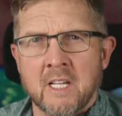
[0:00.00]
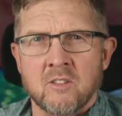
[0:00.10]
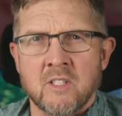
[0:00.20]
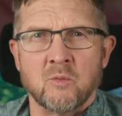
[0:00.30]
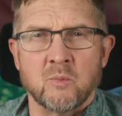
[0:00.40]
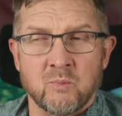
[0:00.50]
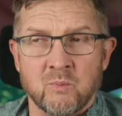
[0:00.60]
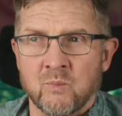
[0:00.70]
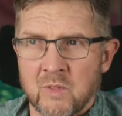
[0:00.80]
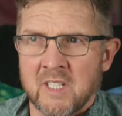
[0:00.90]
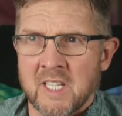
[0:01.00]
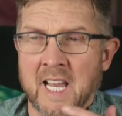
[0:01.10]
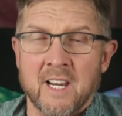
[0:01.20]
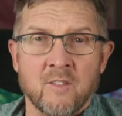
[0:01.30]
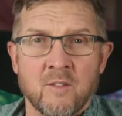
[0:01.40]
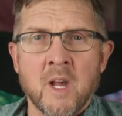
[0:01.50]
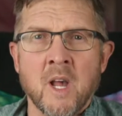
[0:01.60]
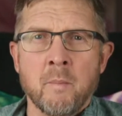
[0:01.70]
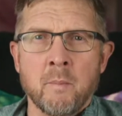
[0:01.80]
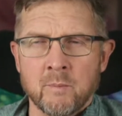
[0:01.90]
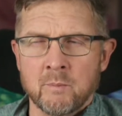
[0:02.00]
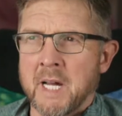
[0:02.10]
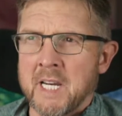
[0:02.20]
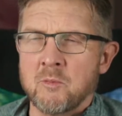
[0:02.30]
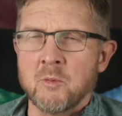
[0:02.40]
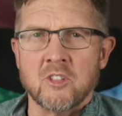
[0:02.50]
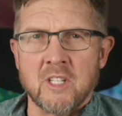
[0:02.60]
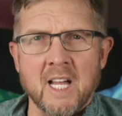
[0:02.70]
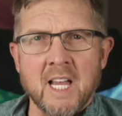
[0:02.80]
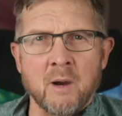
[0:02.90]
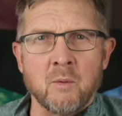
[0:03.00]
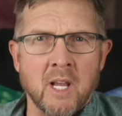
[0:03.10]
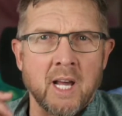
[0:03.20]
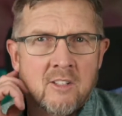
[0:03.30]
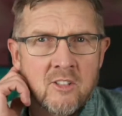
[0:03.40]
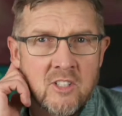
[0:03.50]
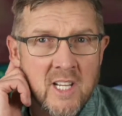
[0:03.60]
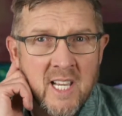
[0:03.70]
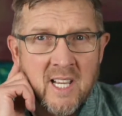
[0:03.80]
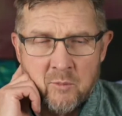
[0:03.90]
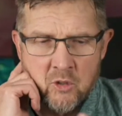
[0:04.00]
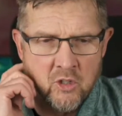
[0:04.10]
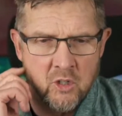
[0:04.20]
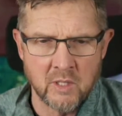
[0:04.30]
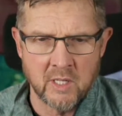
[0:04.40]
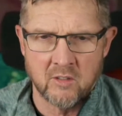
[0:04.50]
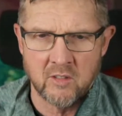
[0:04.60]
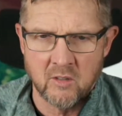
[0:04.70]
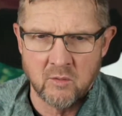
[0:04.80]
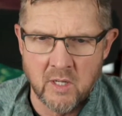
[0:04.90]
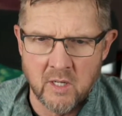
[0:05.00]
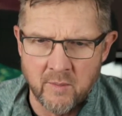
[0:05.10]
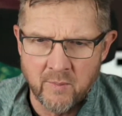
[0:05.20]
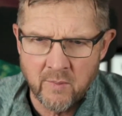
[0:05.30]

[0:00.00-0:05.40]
That's the kind of management style I would like to see. I'm sure you would like to see as well.